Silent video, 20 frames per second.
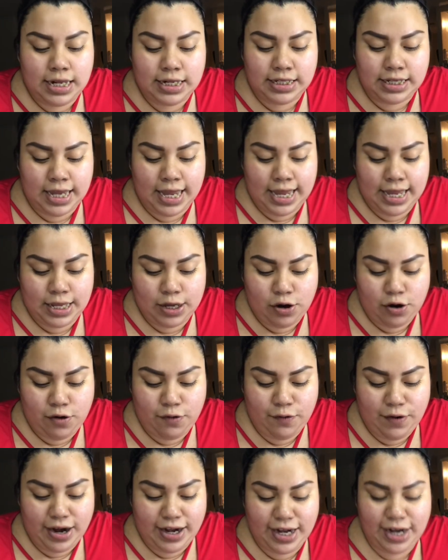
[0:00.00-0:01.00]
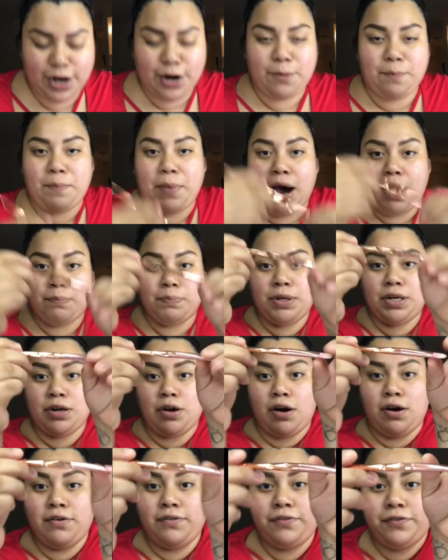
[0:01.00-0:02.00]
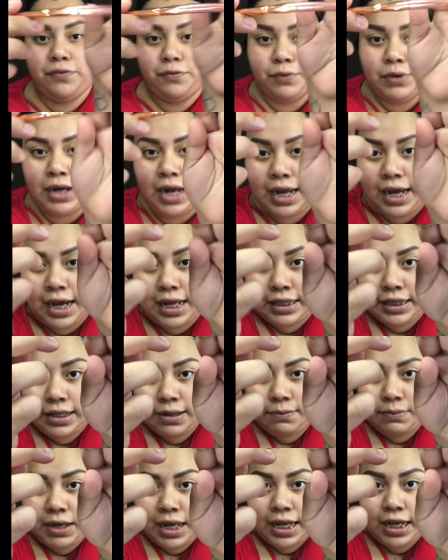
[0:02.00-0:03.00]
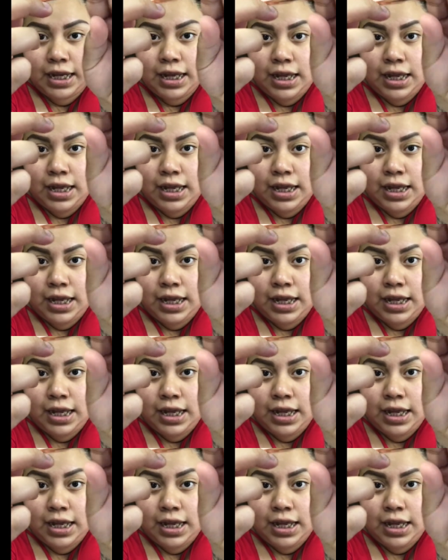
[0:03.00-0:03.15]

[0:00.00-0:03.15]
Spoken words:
They already are popping off when I got them, like